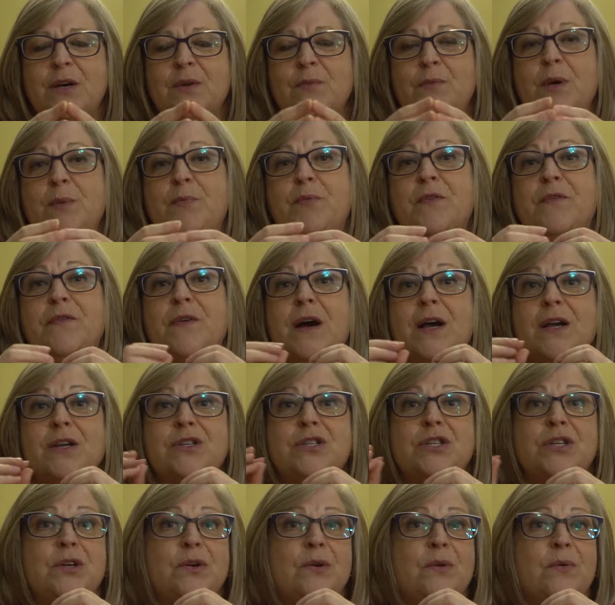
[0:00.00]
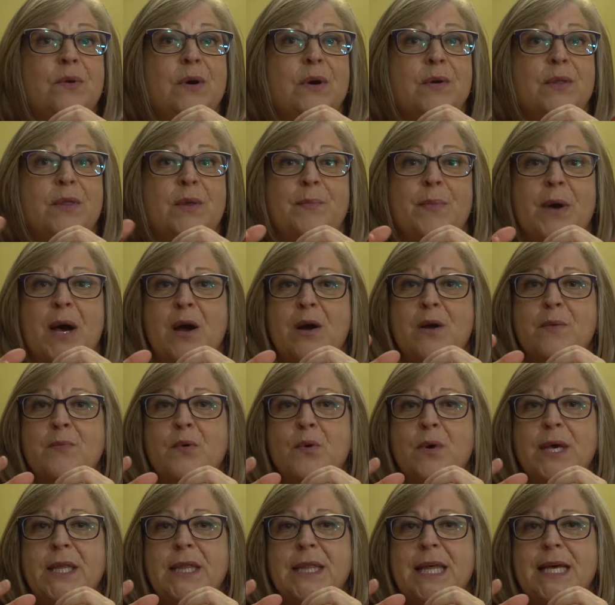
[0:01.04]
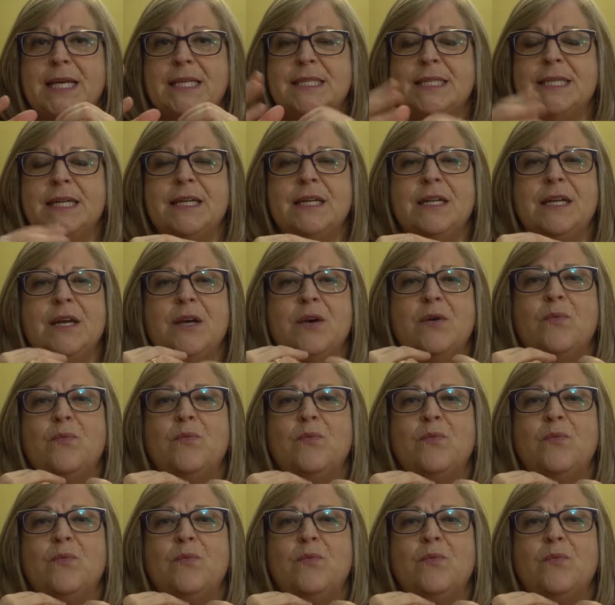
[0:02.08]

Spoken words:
We provide you the PowerPoint lesson.